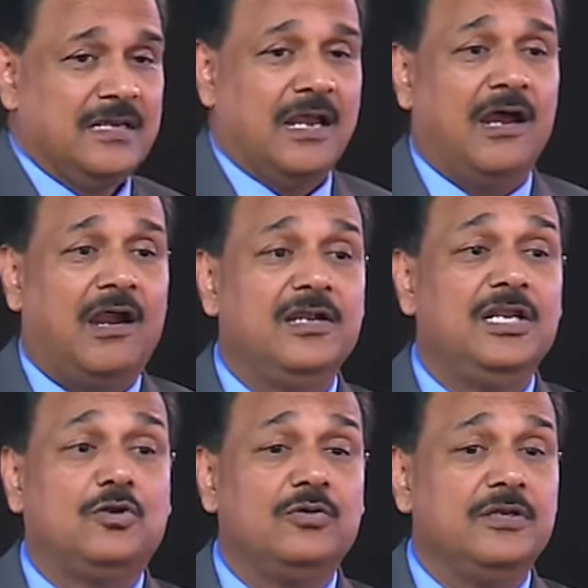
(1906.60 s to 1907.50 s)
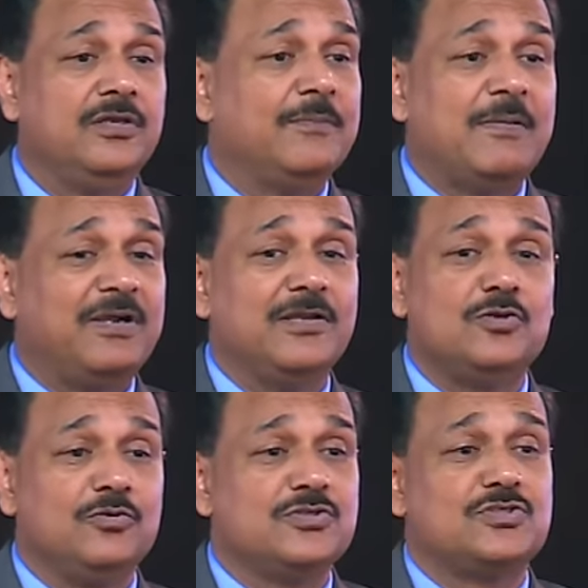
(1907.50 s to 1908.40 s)
I hardly could. You remember I
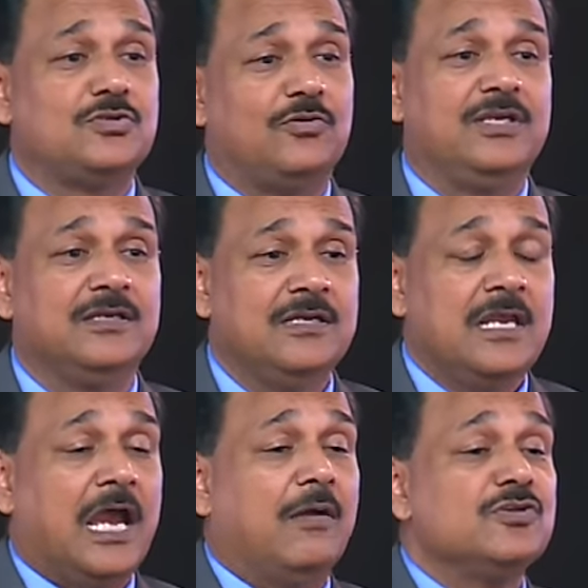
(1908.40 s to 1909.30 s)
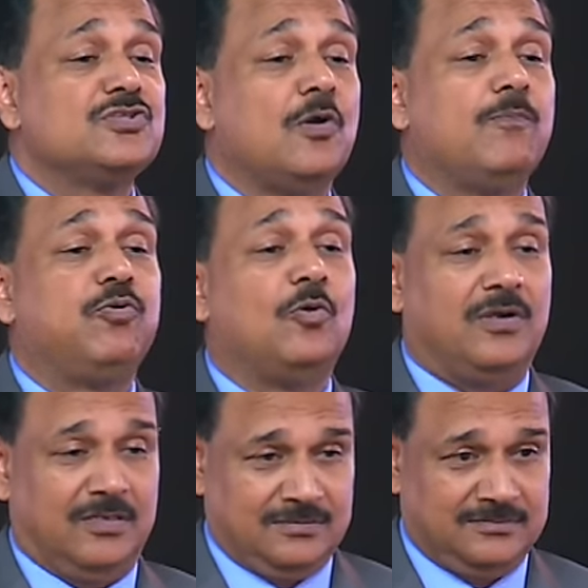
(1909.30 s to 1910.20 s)
told you the story? I was so
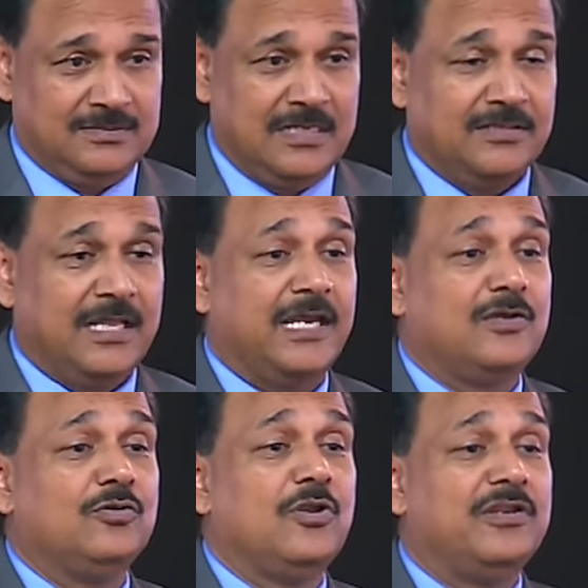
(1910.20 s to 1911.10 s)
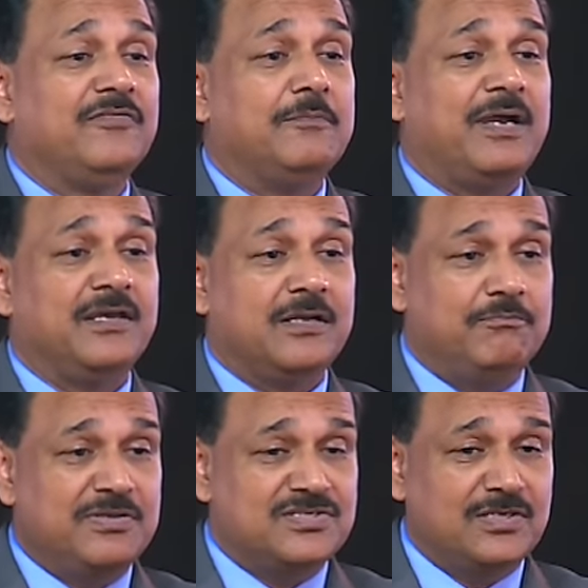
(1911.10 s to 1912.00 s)
poor that I could not even buy her a
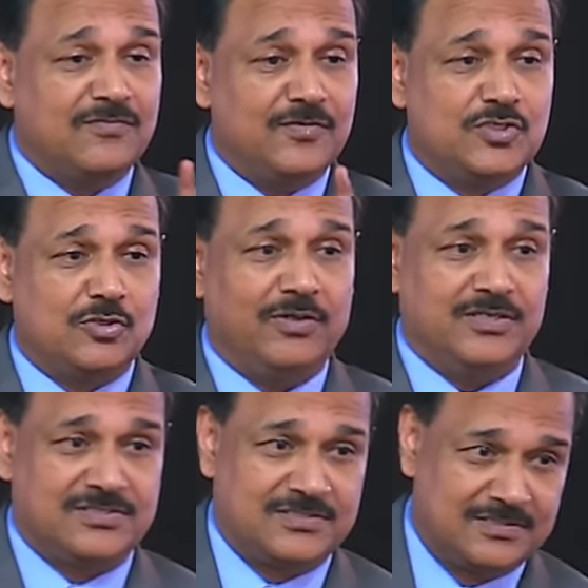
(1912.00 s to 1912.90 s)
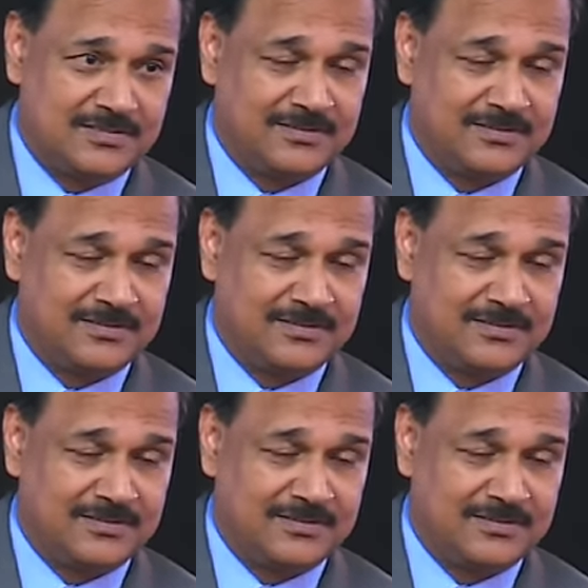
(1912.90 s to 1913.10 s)
biscuit of her choice.